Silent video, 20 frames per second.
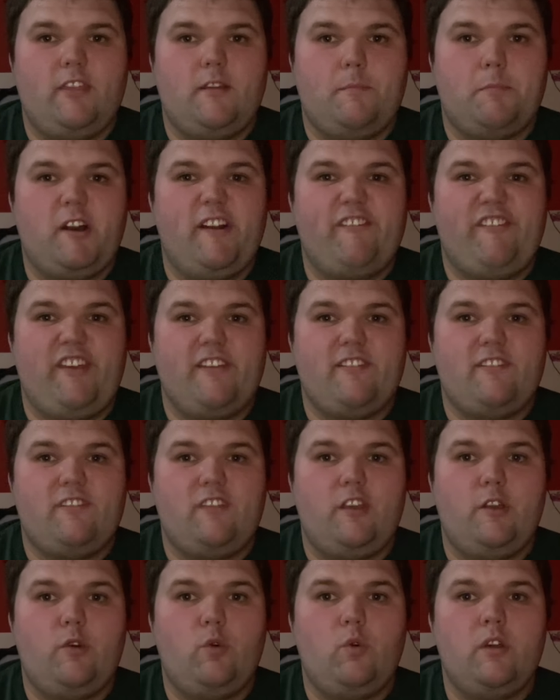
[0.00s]
the previous
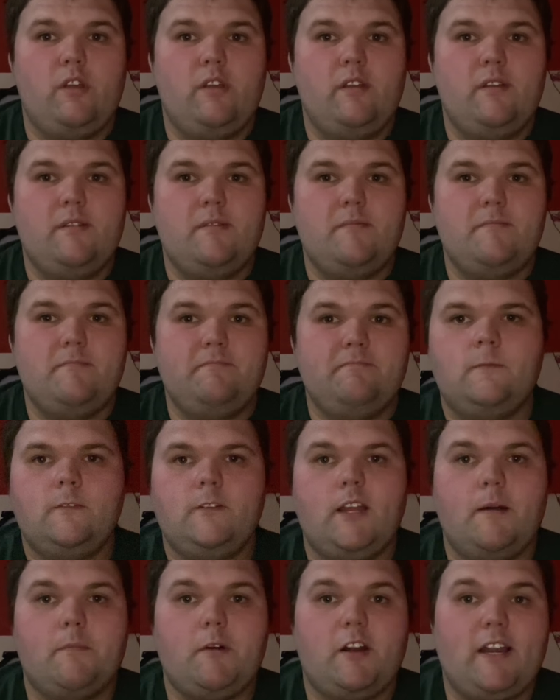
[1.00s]
two.
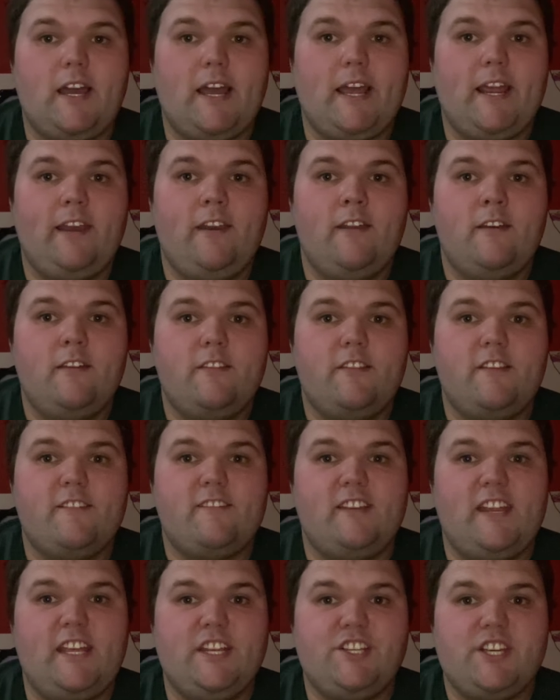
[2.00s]
Number nine, The
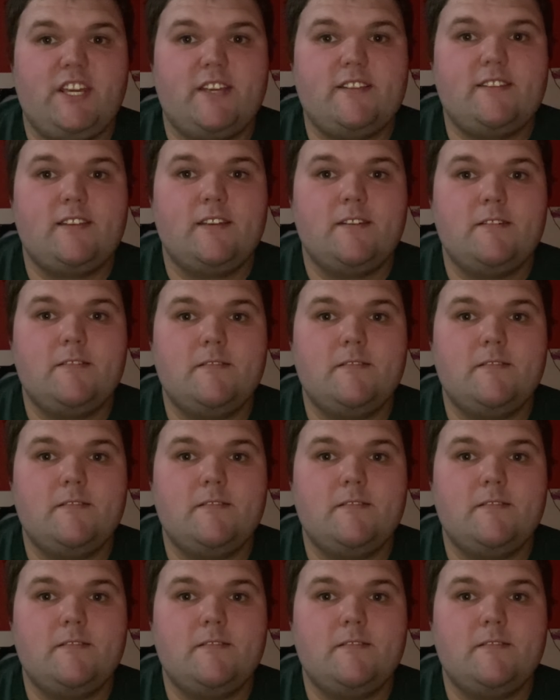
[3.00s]
Sneetches.